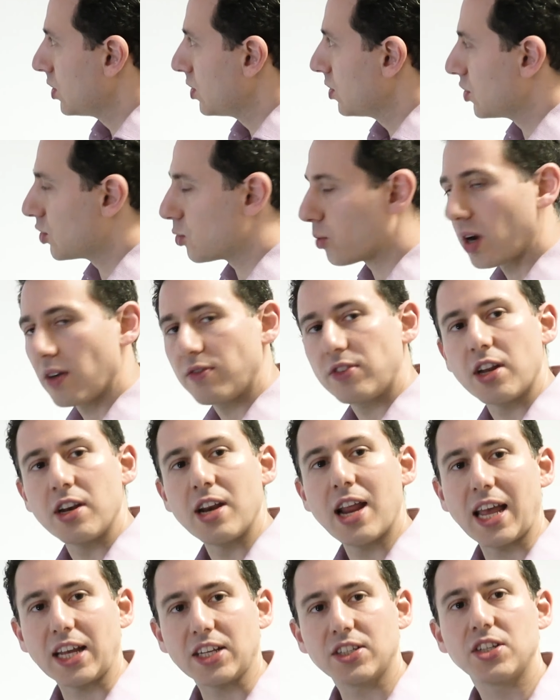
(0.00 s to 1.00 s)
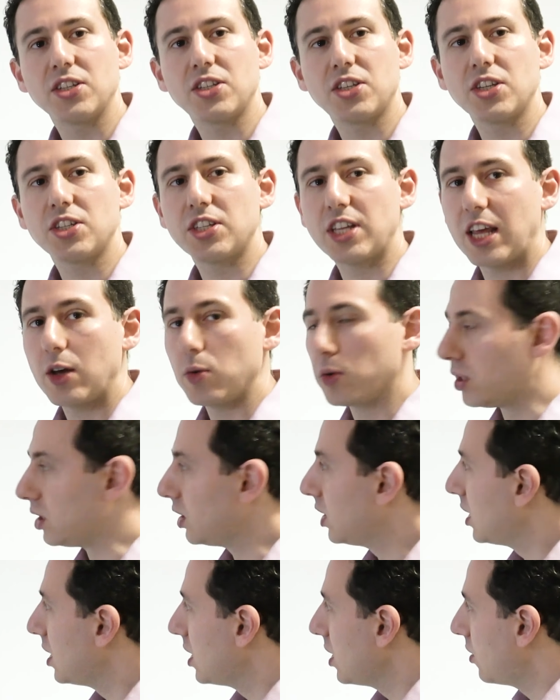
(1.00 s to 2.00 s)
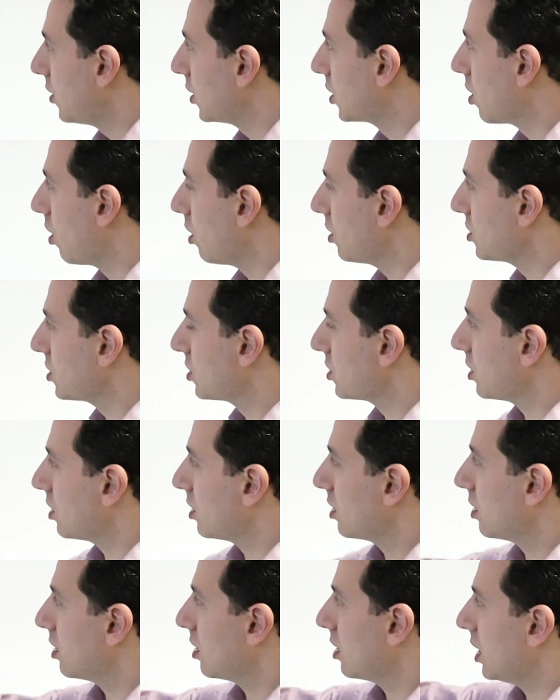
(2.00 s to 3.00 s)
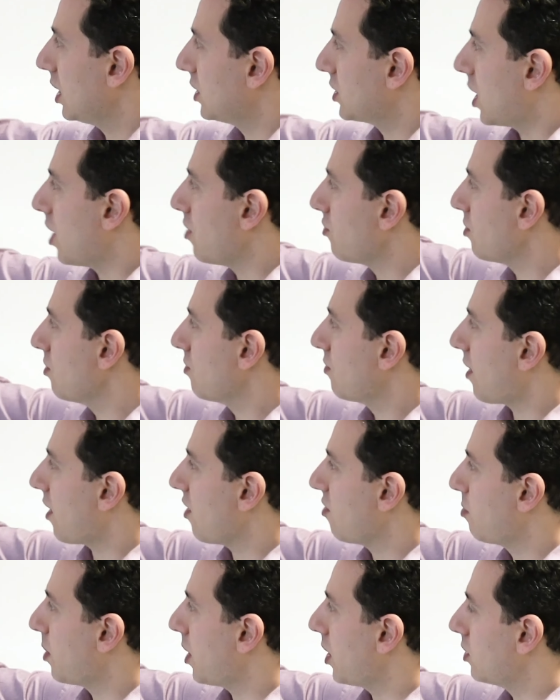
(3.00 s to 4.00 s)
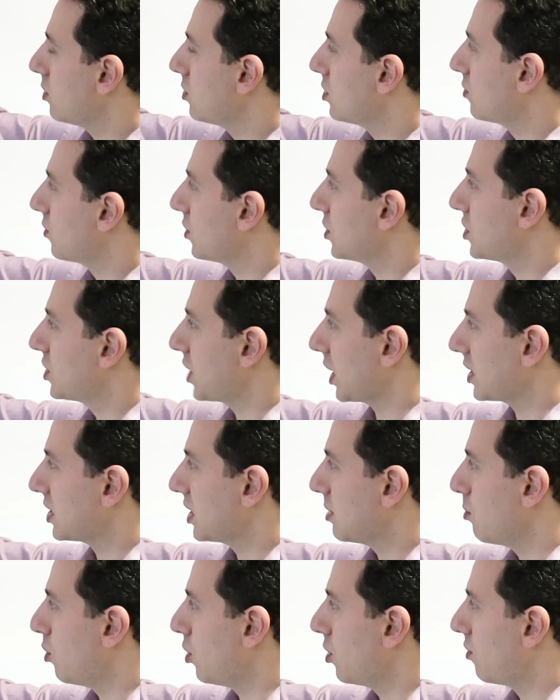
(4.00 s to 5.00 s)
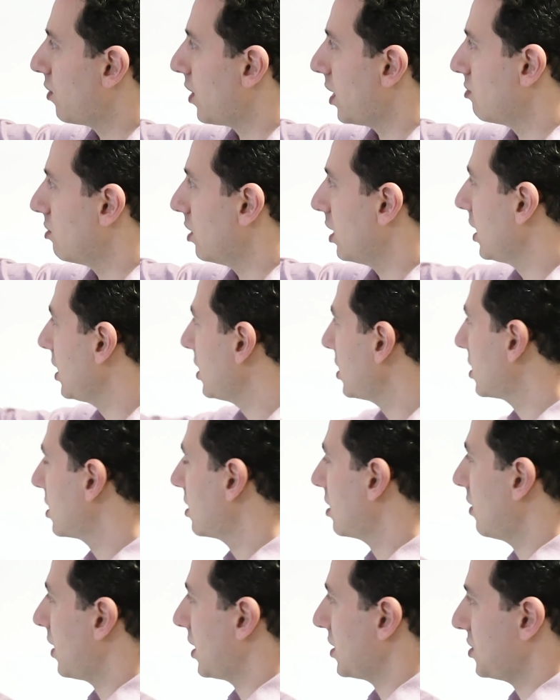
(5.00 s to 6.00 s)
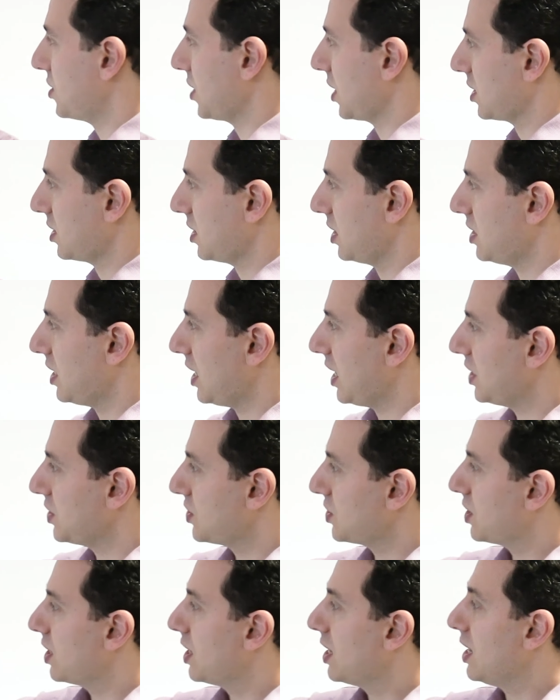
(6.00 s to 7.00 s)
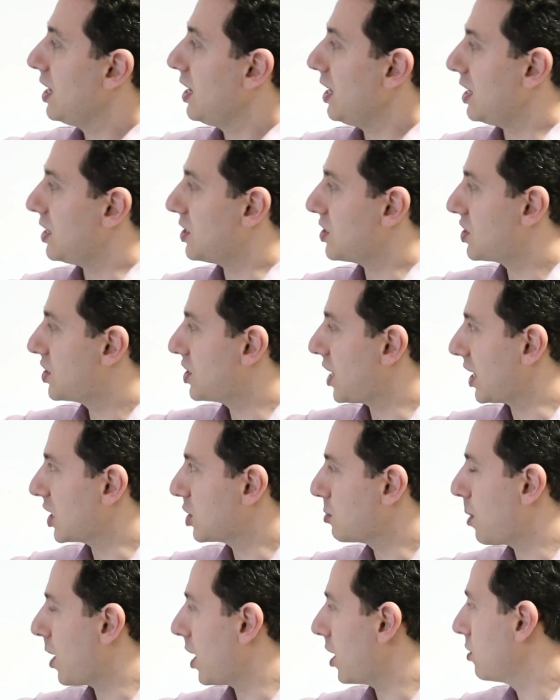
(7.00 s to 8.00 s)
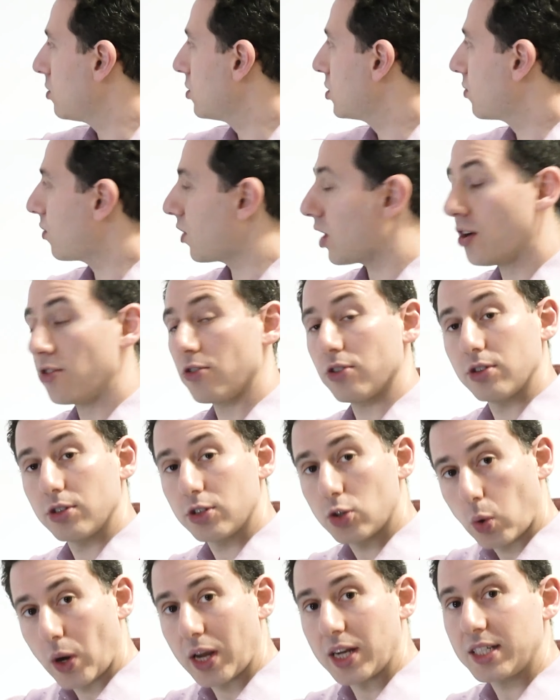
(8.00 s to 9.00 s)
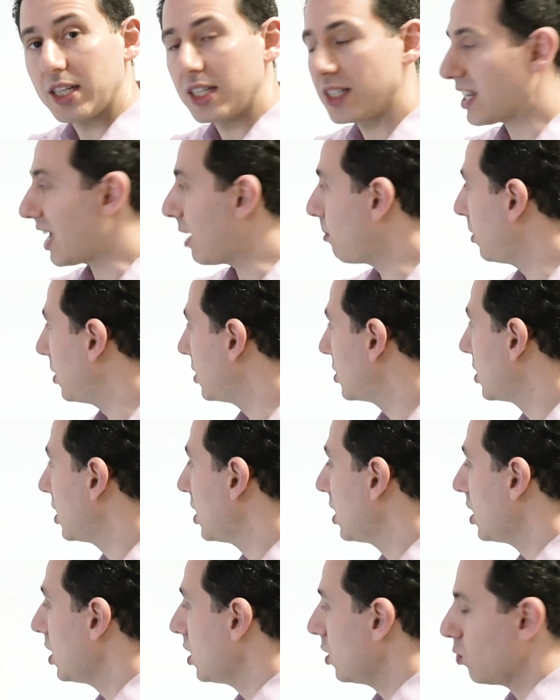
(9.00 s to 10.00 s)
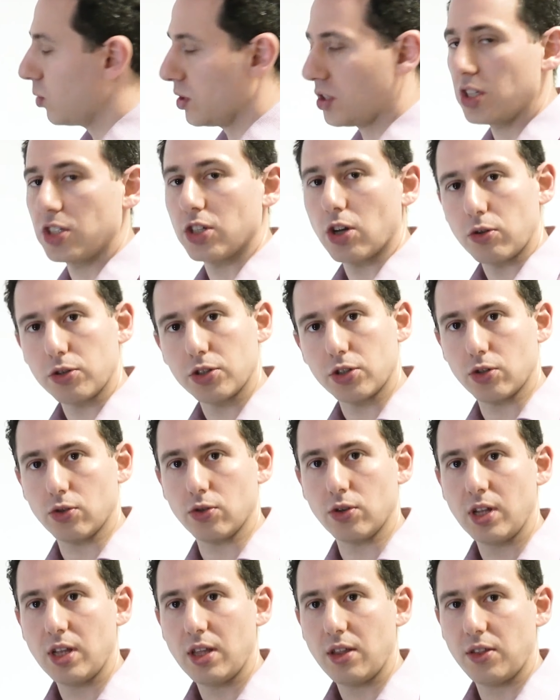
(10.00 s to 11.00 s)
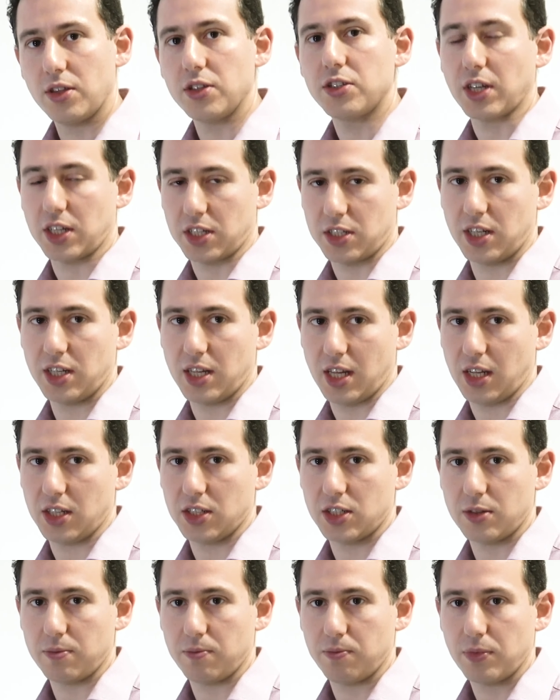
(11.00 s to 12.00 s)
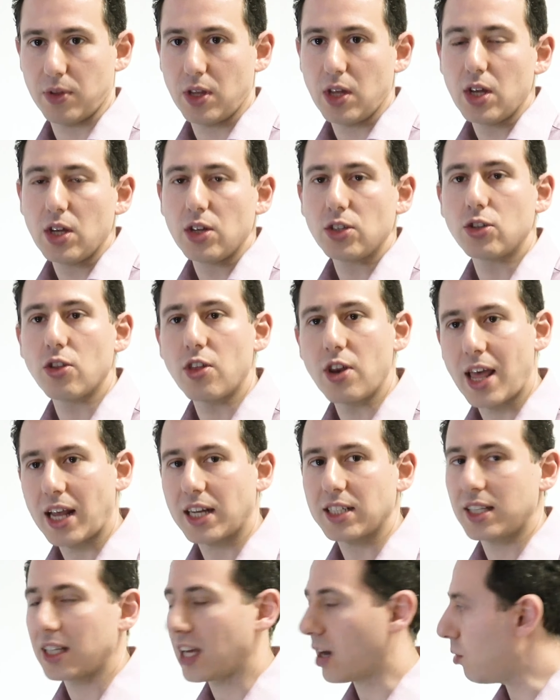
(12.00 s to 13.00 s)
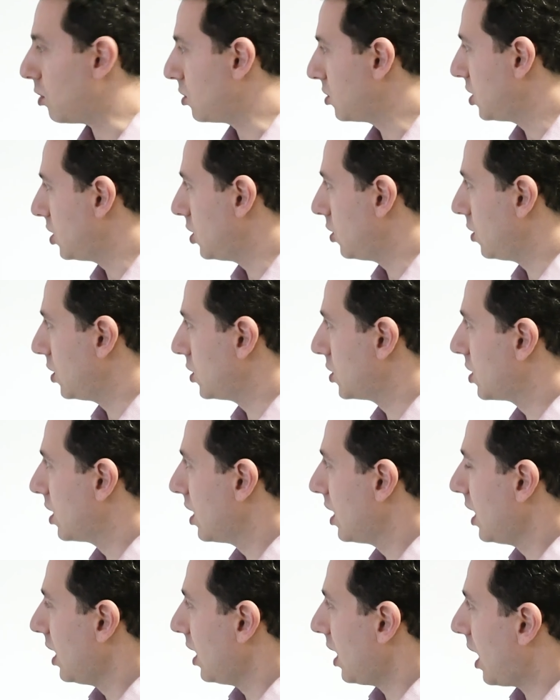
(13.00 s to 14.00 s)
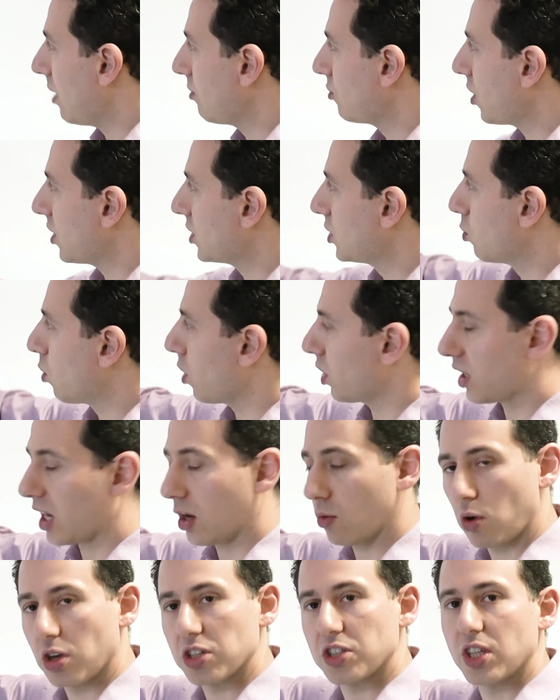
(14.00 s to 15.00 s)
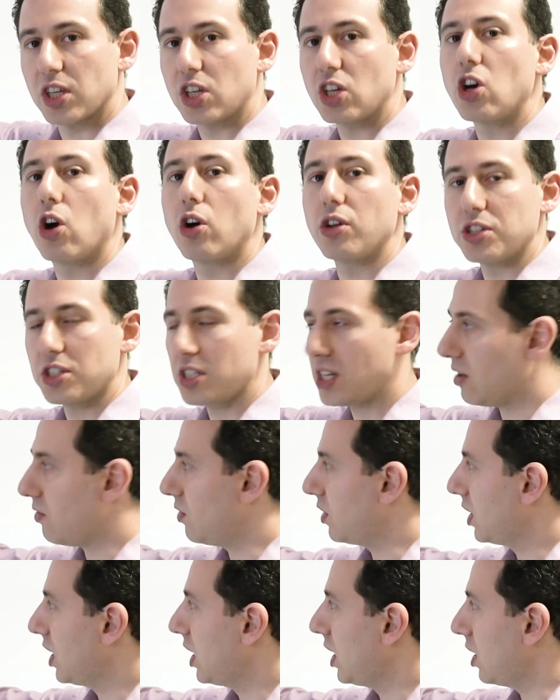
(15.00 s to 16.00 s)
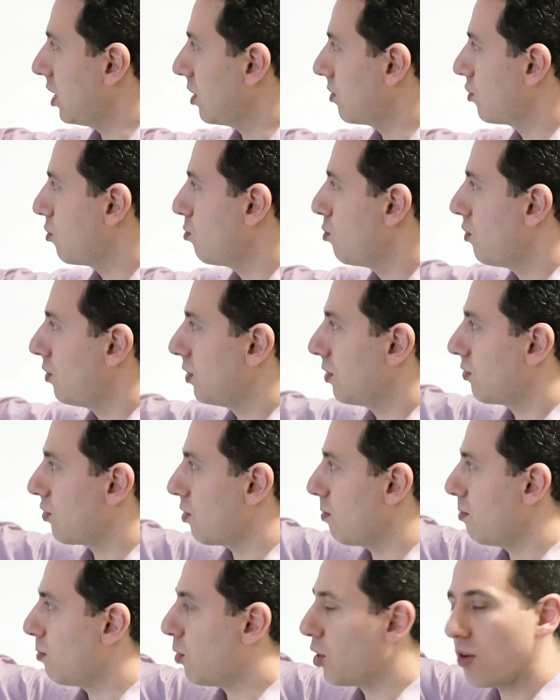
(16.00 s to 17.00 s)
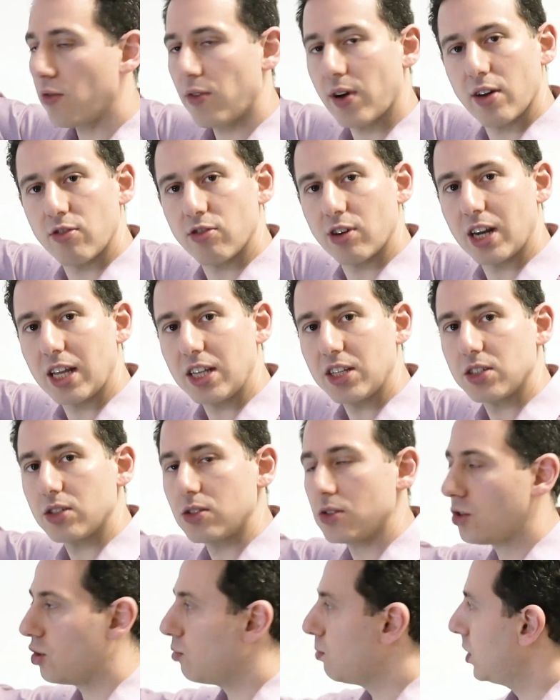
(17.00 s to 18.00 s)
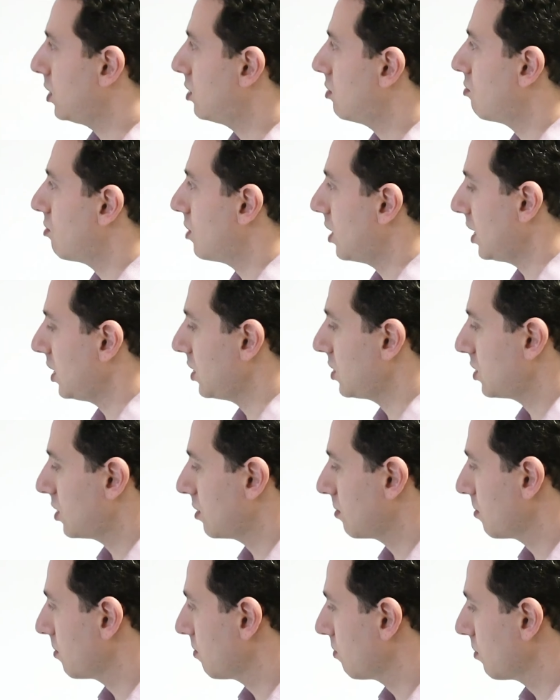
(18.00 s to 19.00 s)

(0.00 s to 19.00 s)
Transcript: So what I've done next is to say, well, the cost is £105 for 60 modified release, and that's 60 days. It's £6 for 120 tablets, which is also the 60 days. So the next thing I want to do is, I've tried to work out what's the cost saving here for moving from modified release to immediate release.